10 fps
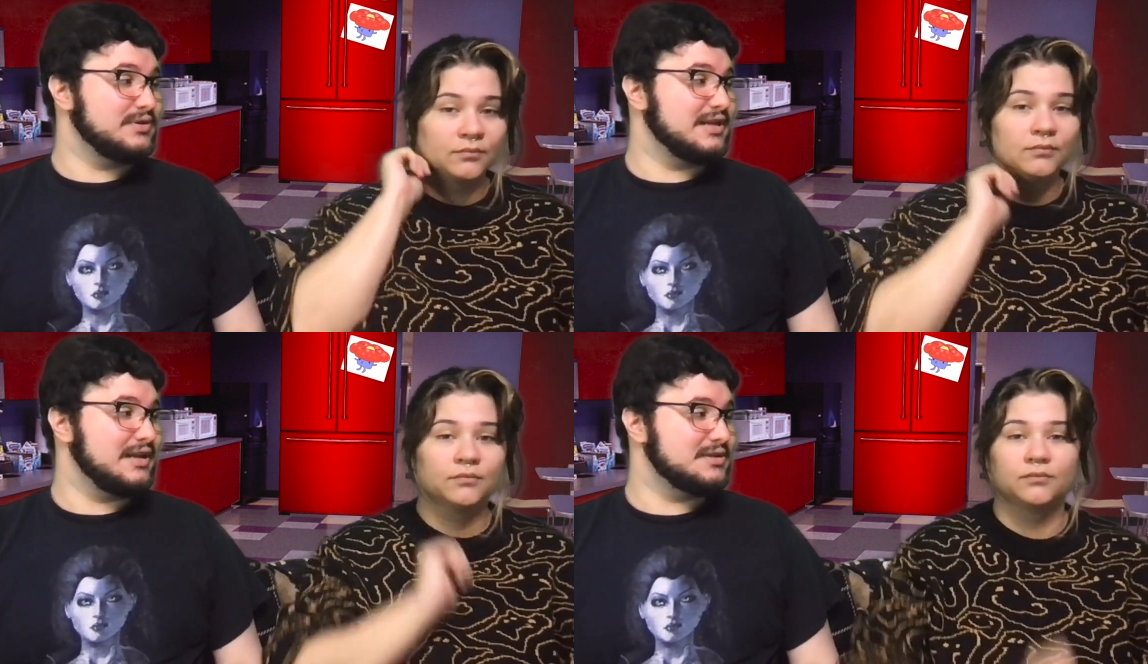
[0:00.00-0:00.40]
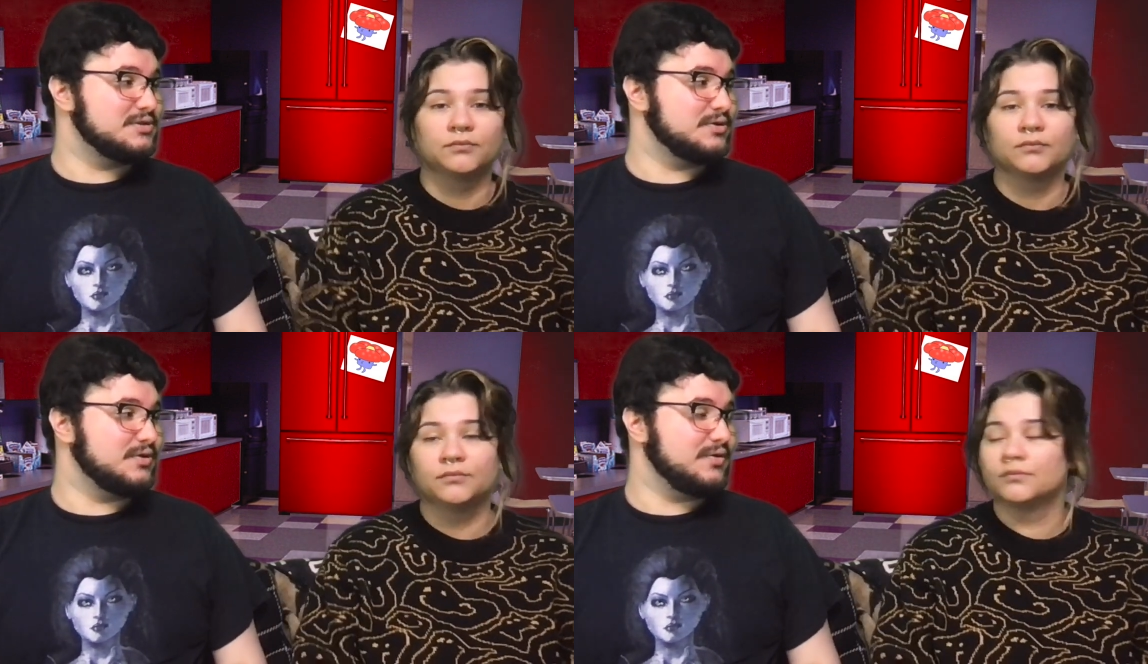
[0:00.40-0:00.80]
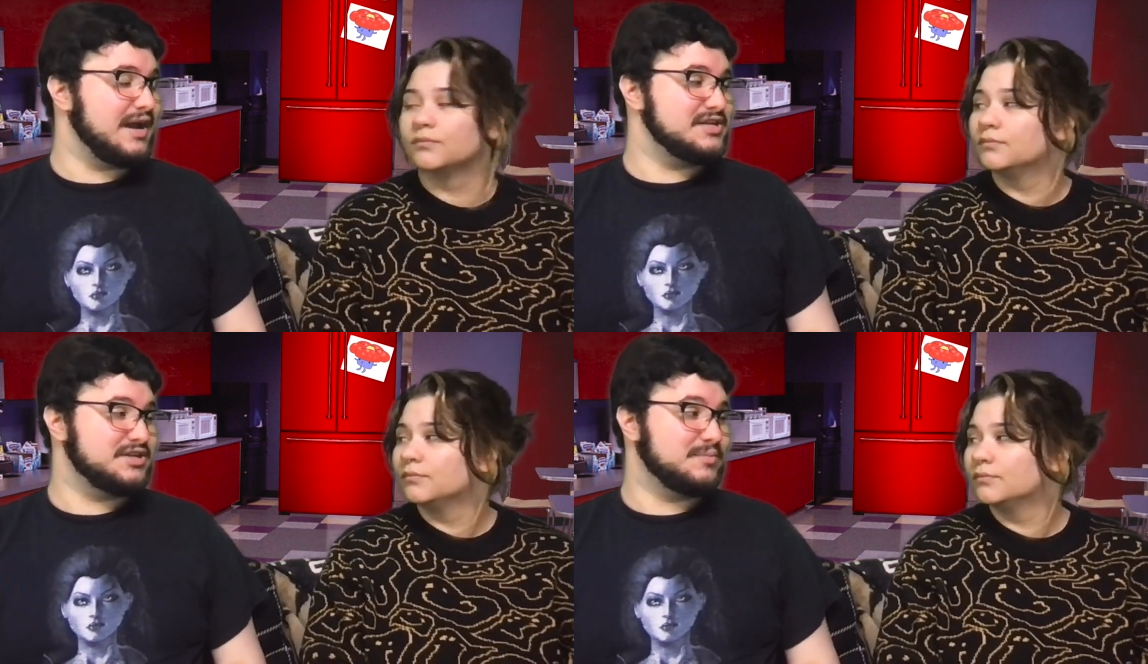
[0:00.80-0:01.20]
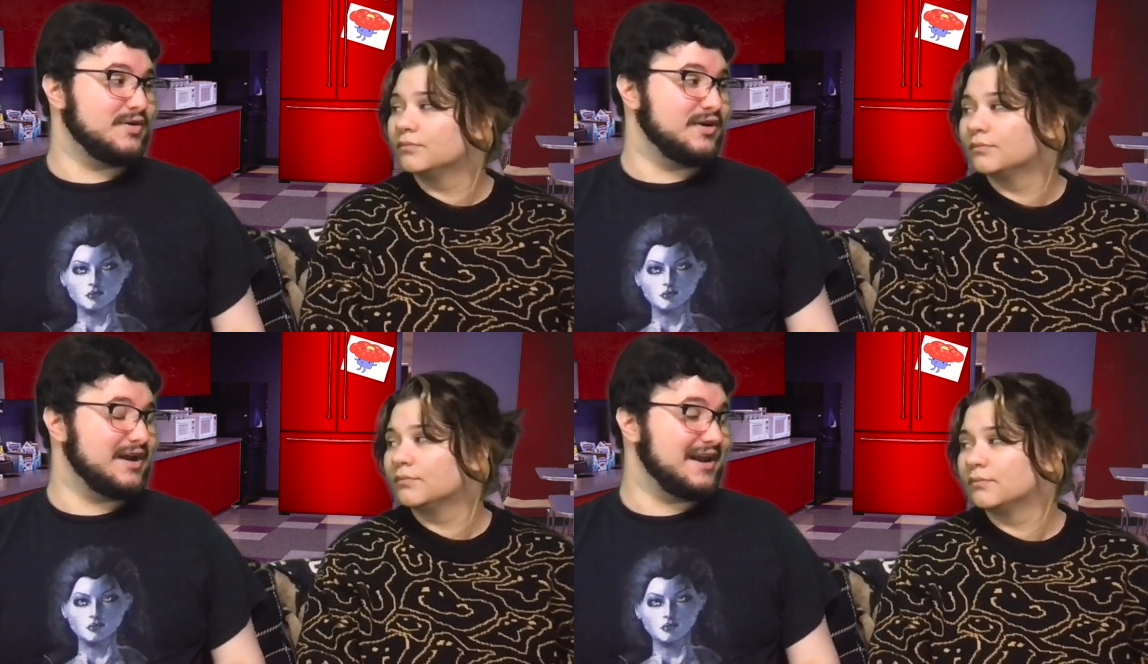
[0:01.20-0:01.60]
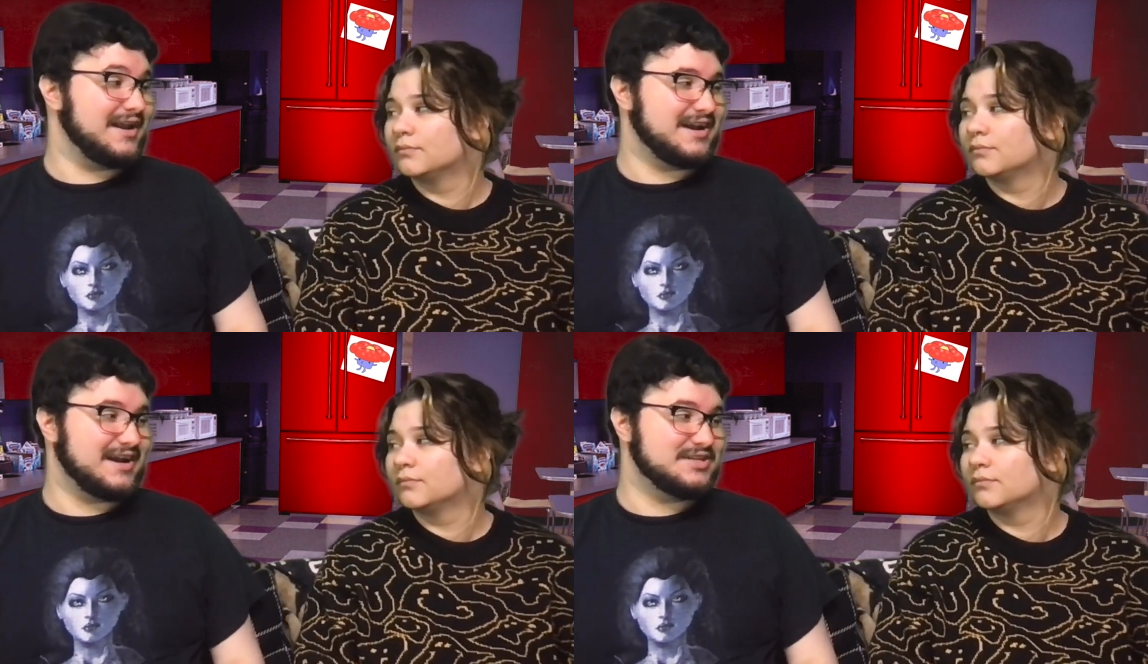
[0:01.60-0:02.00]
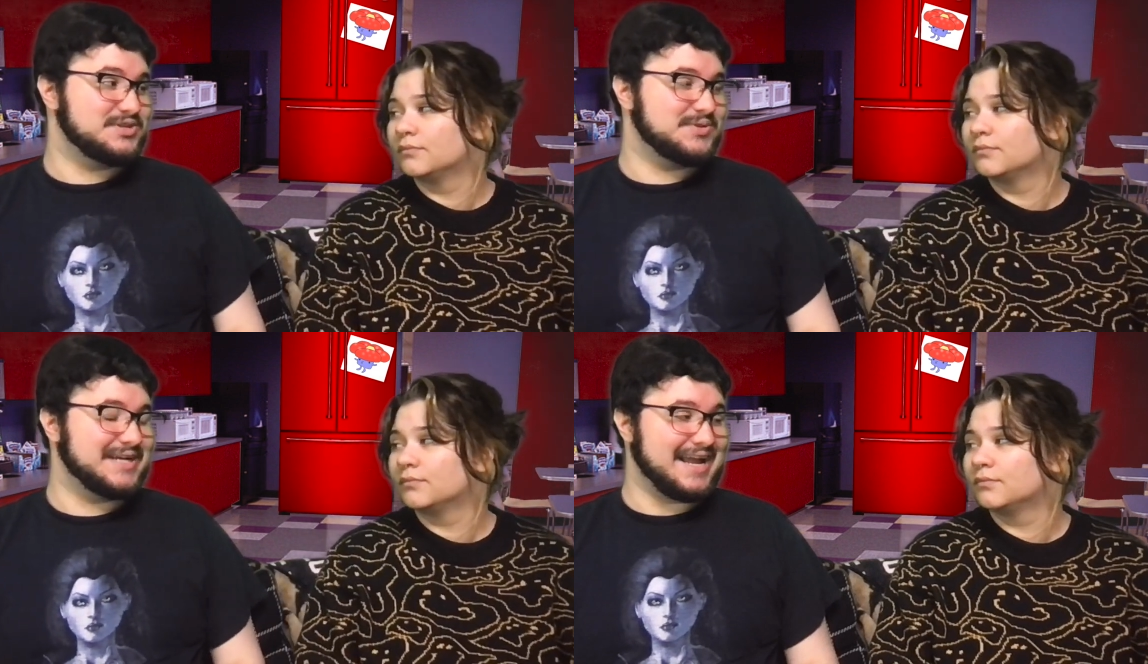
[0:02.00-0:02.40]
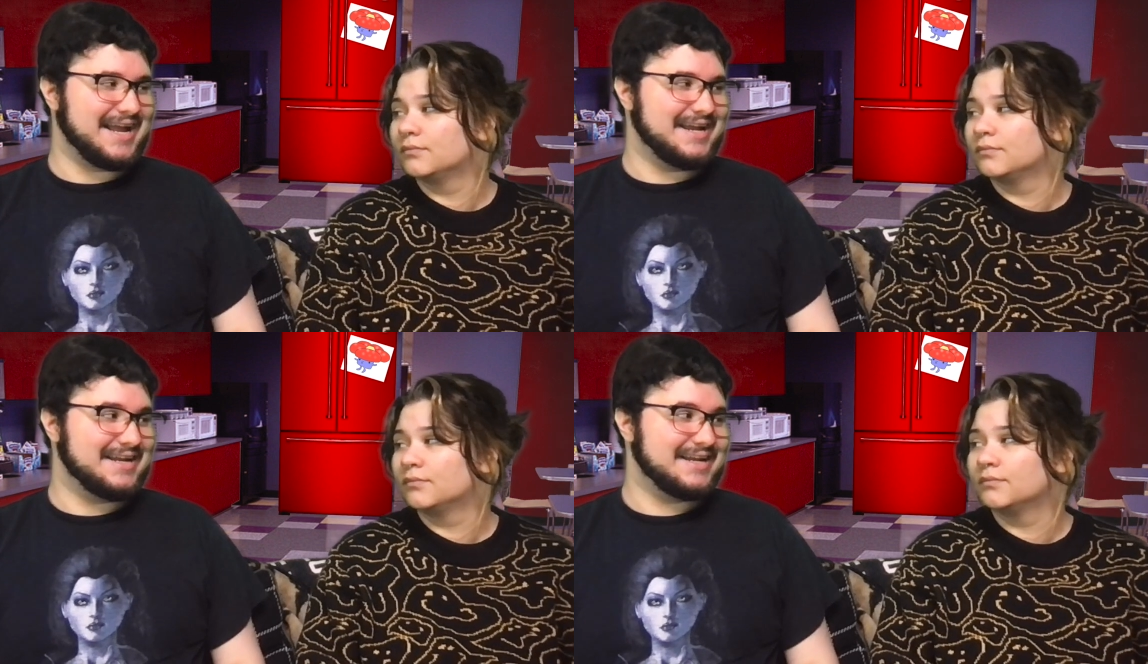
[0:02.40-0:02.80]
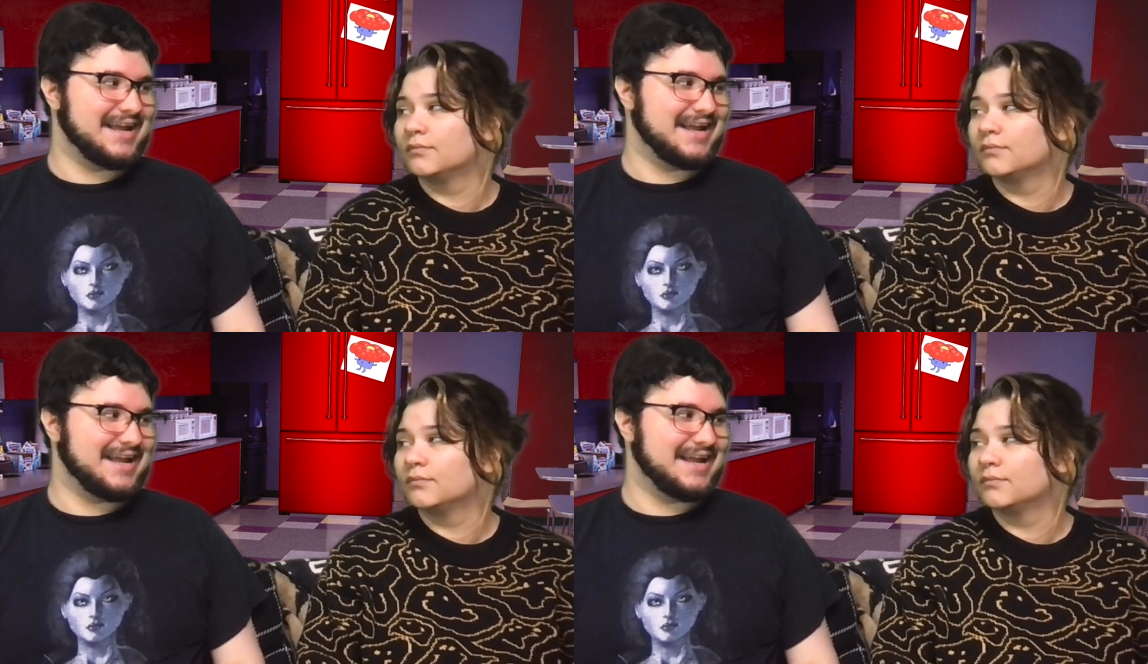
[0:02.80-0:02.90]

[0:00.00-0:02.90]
Speaker 1: the little Asian mart and I got you a cake,